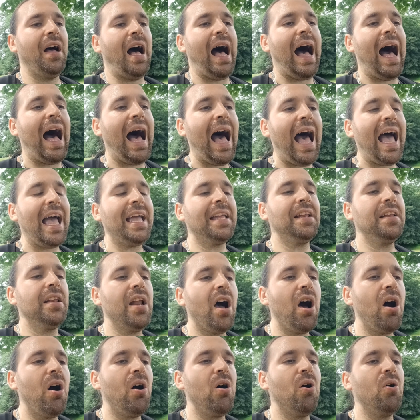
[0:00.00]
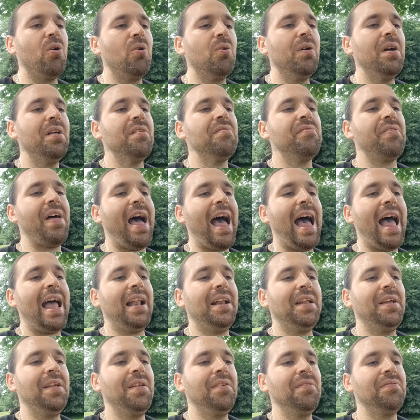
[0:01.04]
I know that
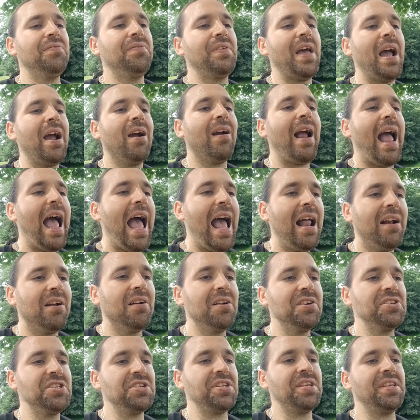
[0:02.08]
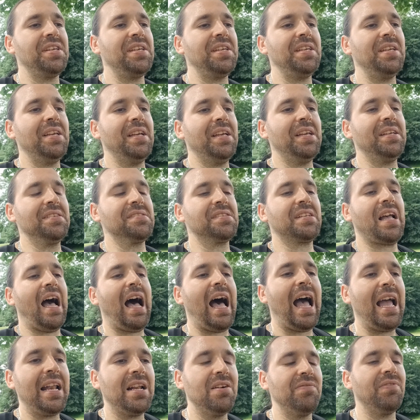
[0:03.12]
their energy is
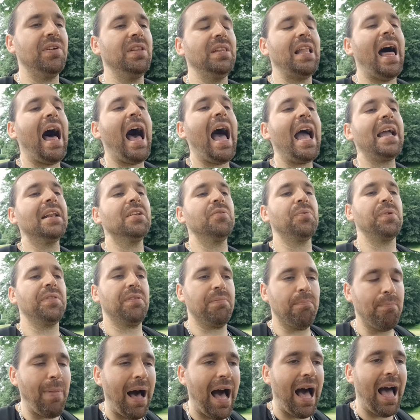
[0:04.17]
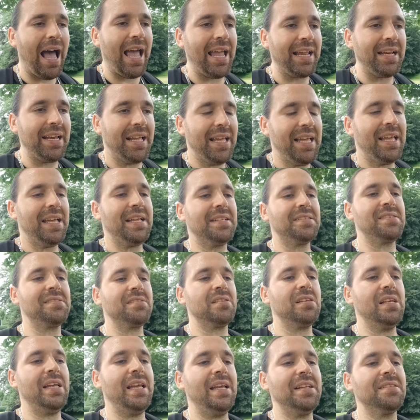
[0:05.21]
kind of aligned with mine. It's
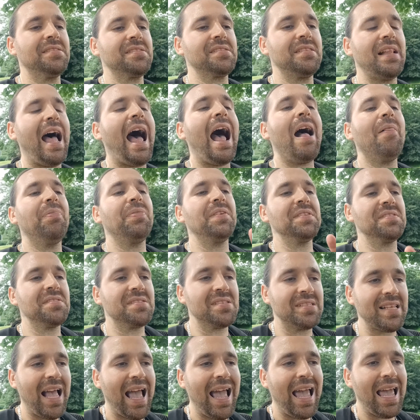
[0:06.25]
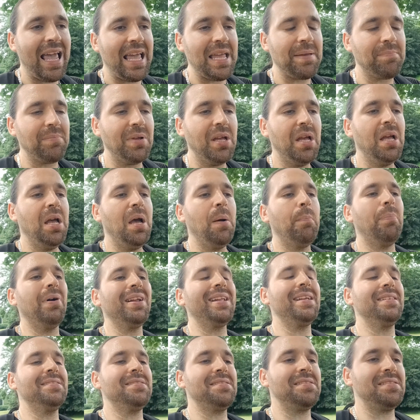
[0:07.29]
it's not the same, but
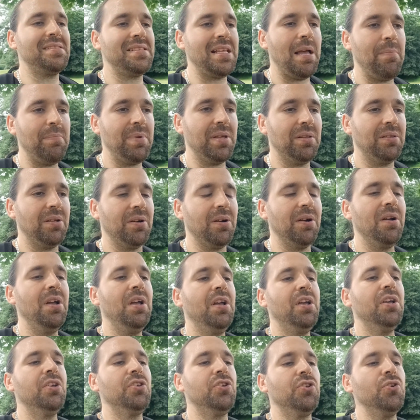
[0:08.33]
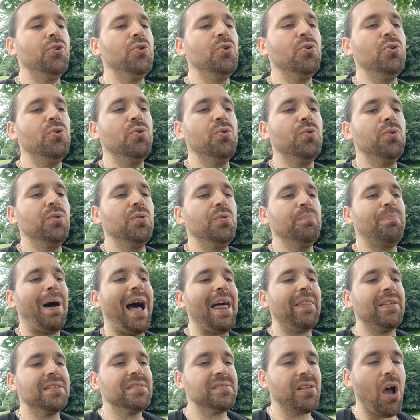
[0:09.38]
it's similar. You
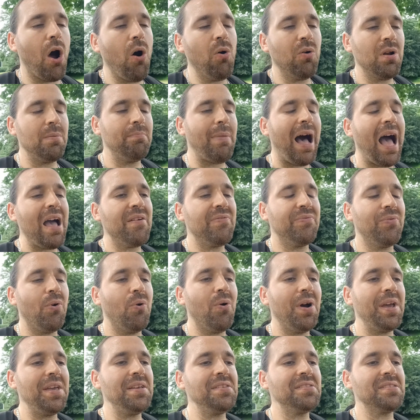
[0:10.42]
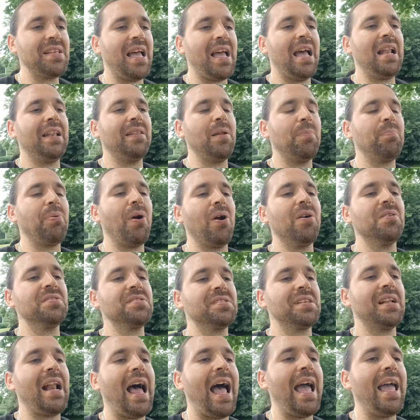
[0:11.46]
by the tone of my voice and the
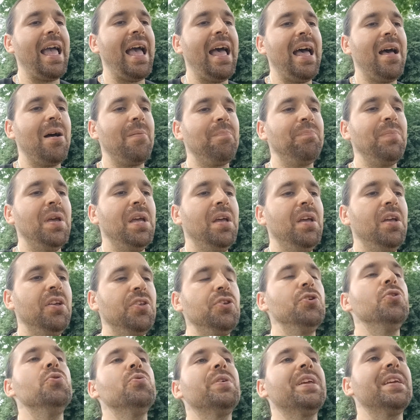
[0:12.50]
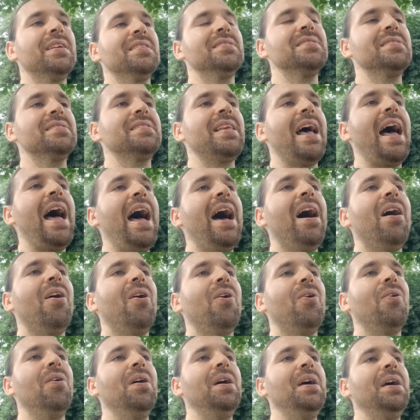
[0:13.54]
person I am, you can
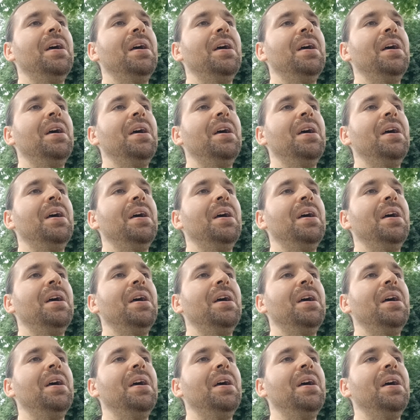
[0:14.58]
tell